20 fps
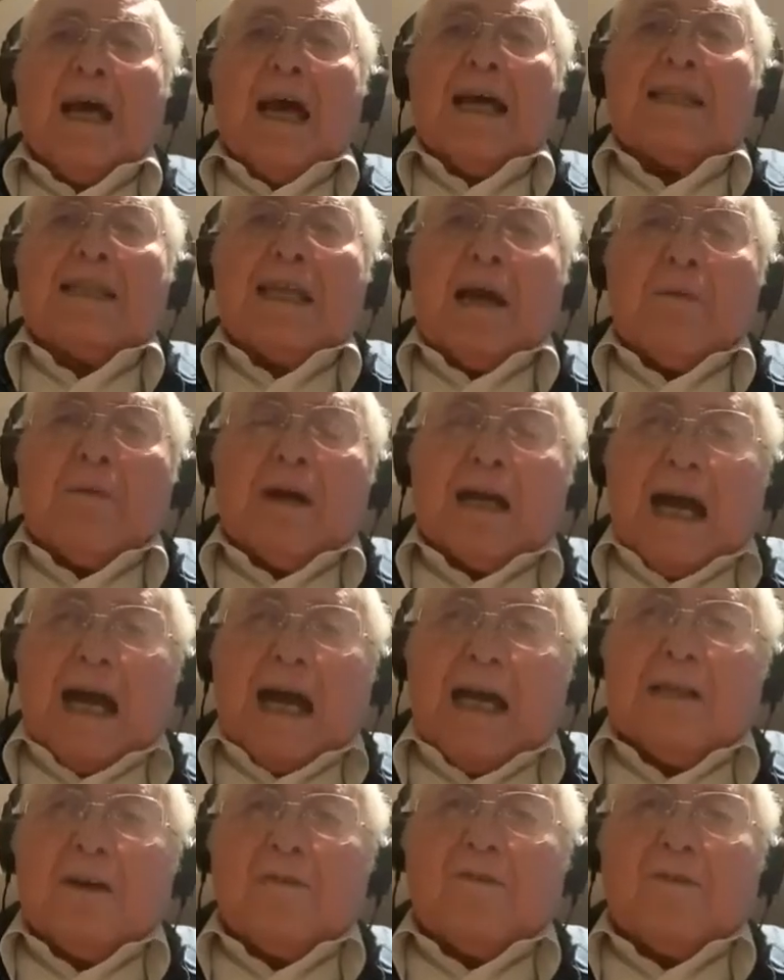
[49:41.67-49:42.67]
of,
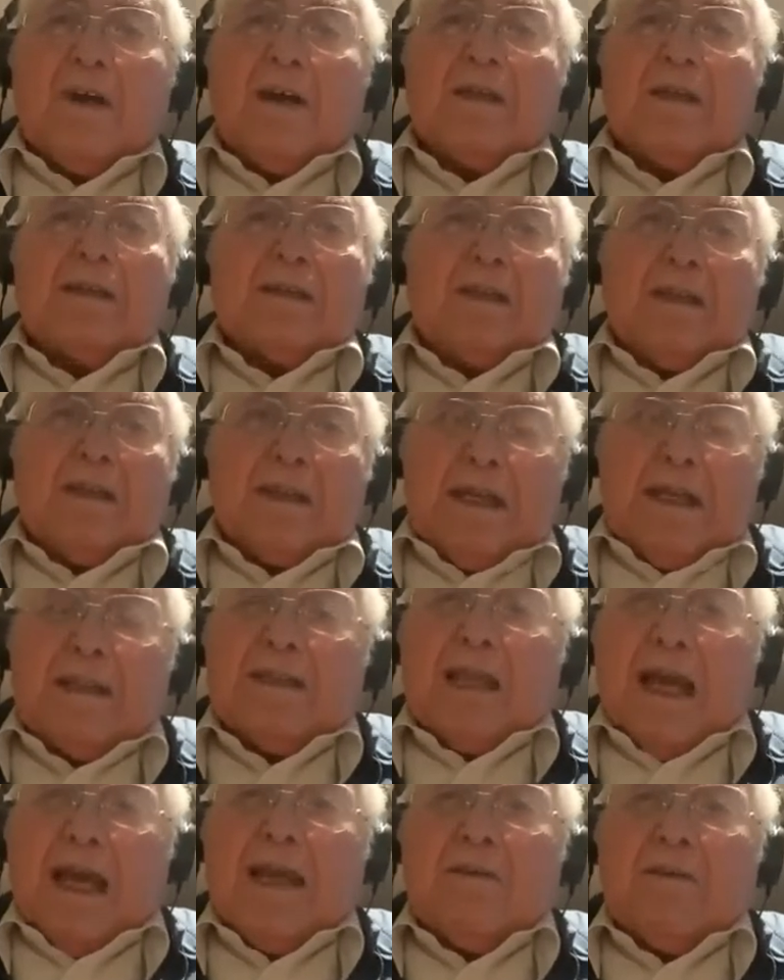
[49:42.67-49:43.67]
they
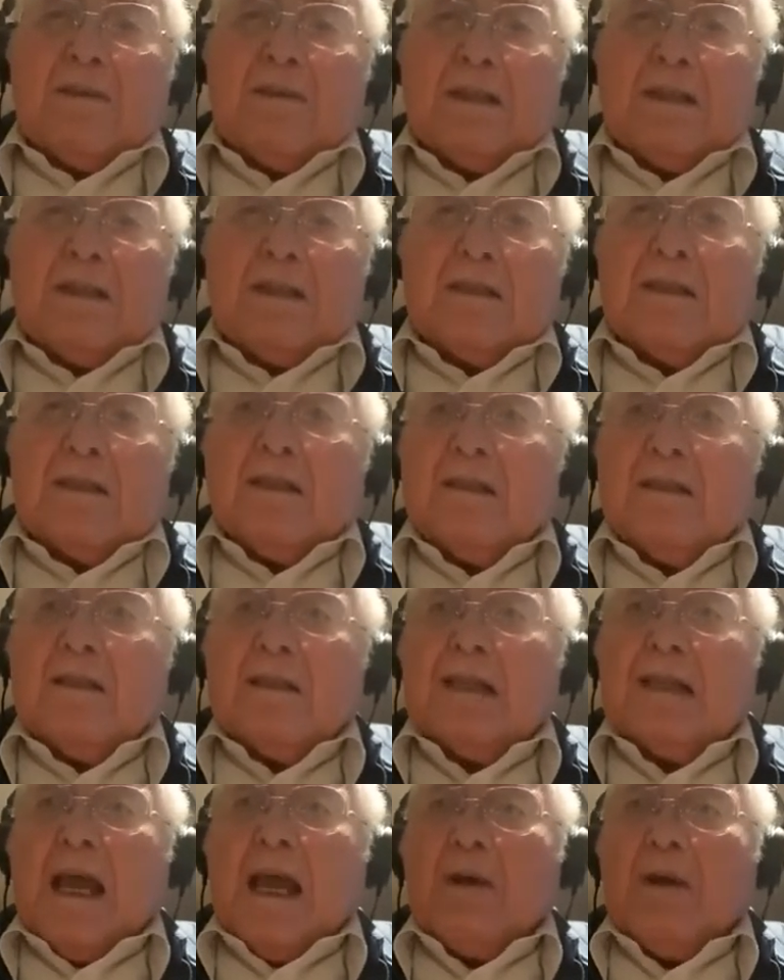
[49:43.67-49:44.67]
were human
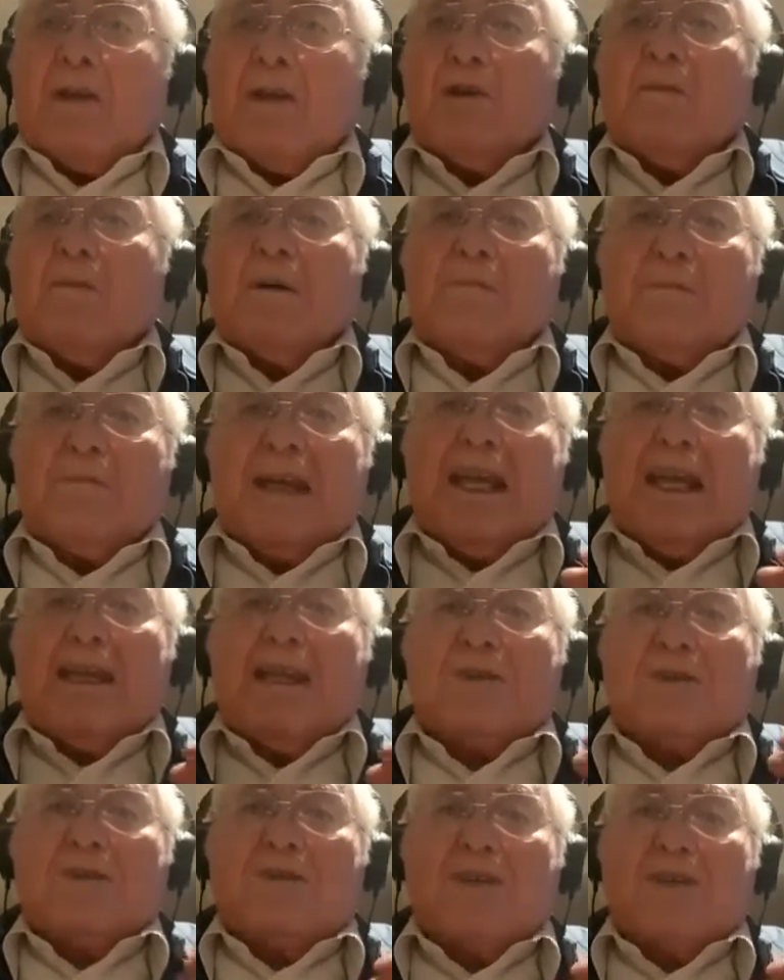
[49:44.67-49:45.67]
beings as far as I
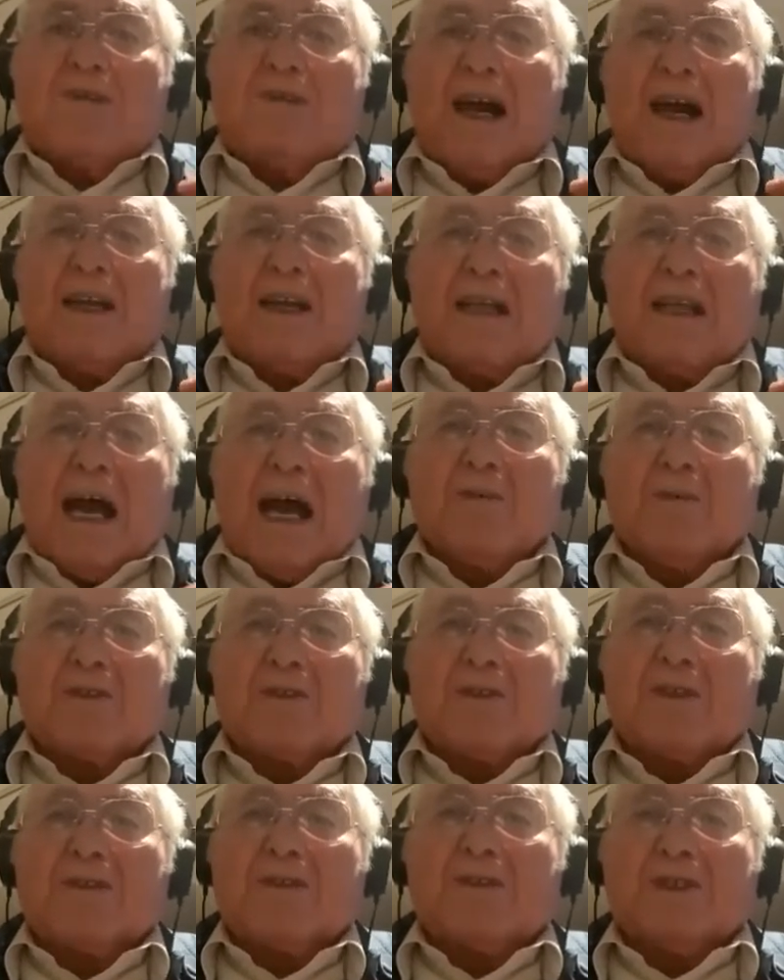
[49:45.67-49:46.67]
was concerned,
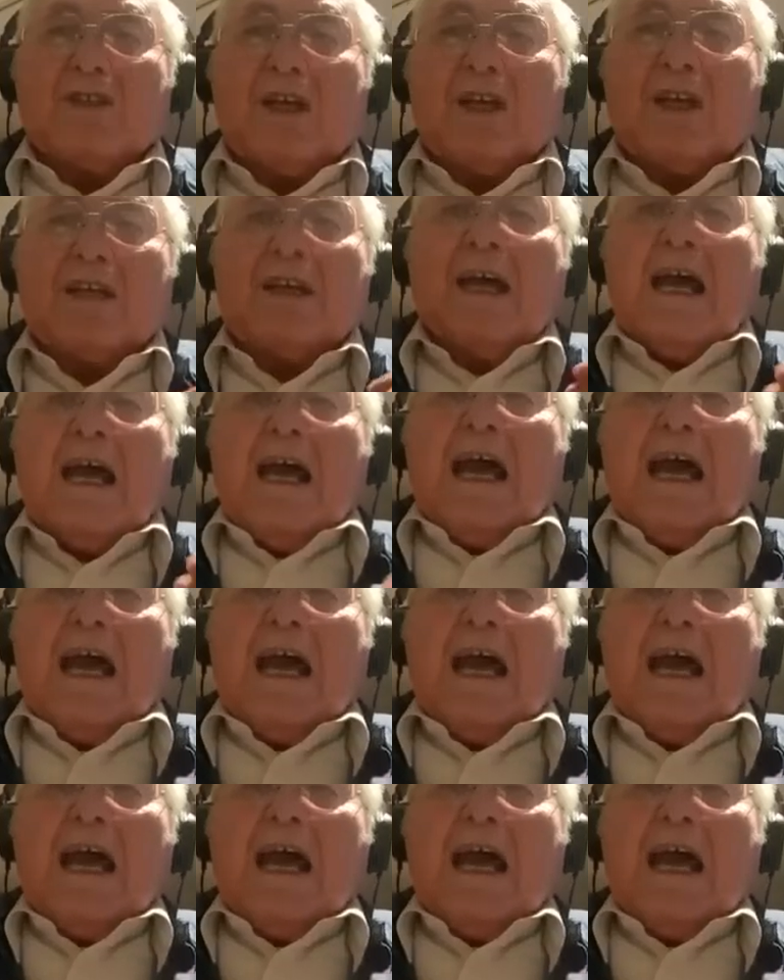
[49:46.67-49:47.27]
and I had